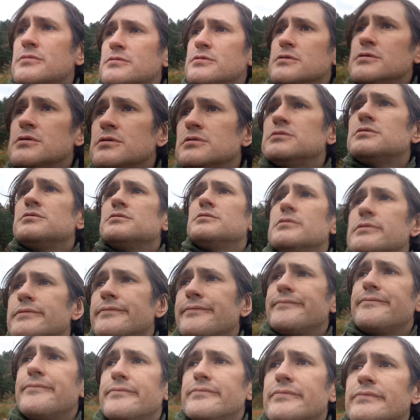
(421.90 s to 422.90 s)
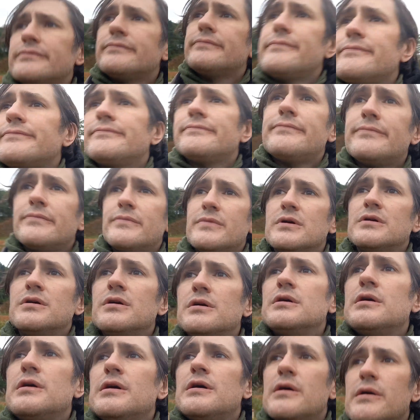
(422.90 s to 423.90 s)

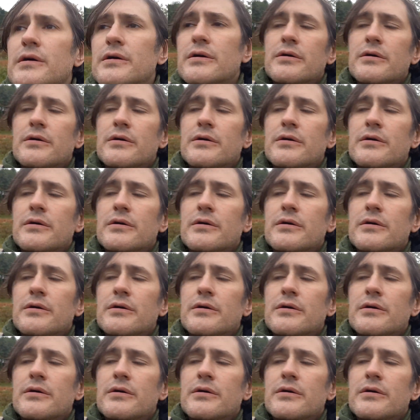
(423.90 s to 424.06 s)
(no one is talking)